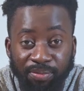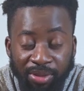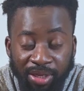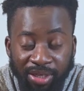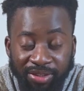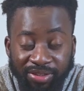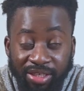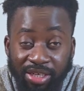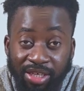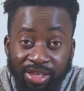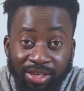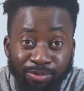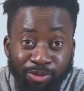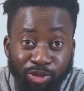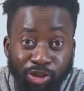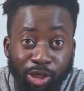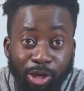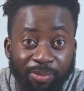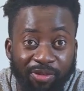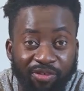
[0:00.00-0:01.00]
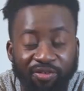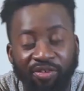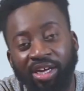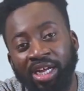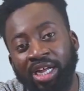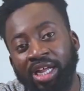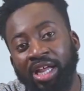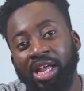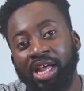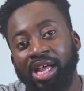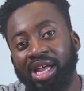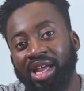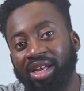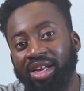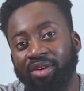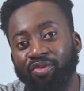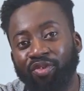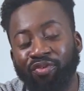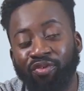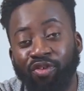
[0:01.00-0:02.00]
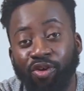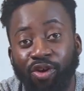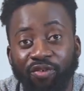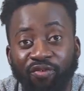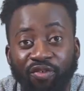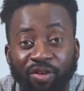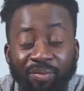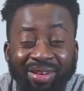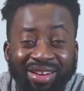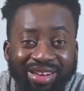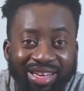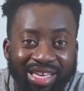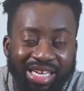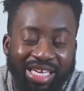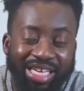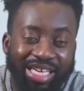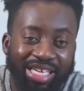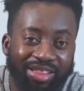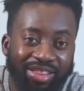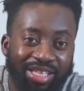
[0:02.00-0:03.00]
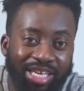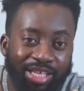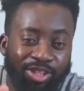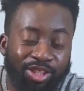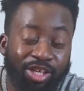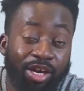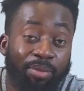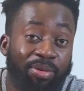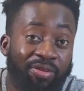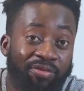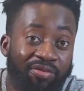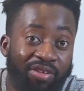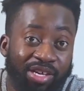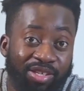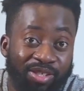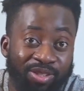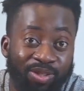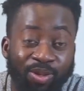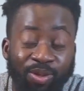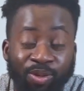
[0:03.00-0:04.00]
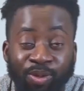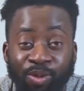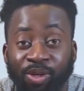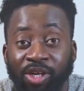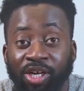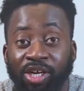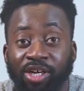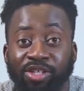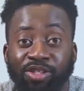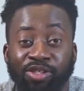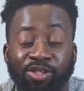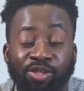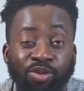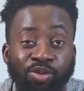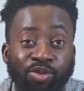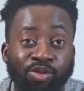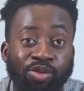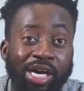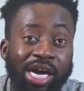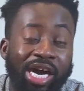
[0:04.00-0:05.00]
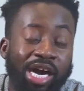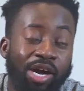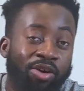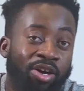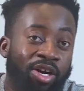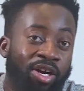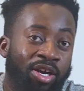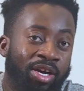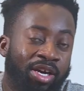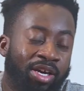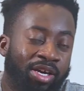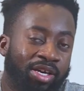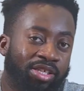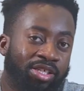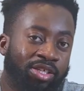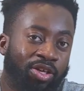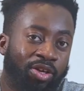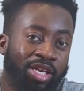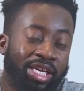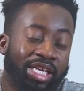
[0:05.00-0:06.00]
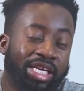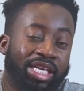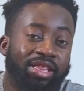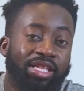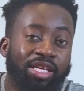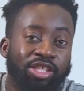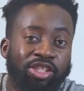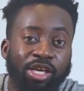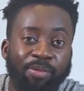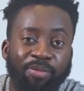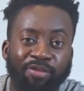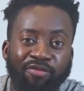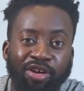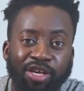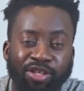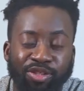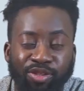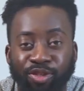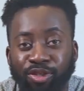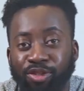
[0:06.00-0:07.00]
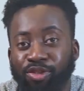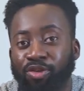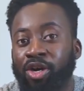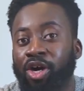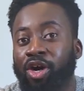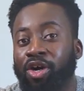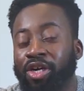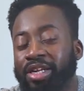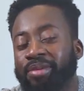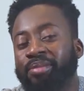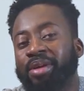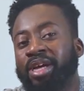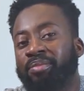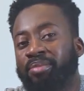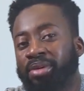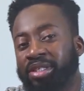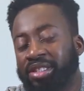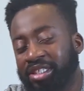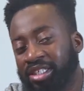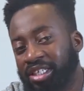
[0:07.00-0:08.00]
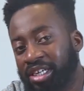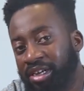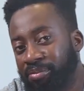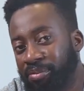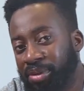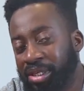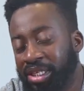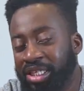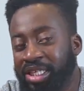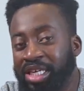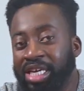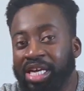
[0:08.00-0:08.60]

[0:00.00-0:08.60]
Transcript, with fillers: uh, setting up Shopify, and then we've gone from linking that Shopify store to our, you know, linking that Shopify store to our on-demand printing company.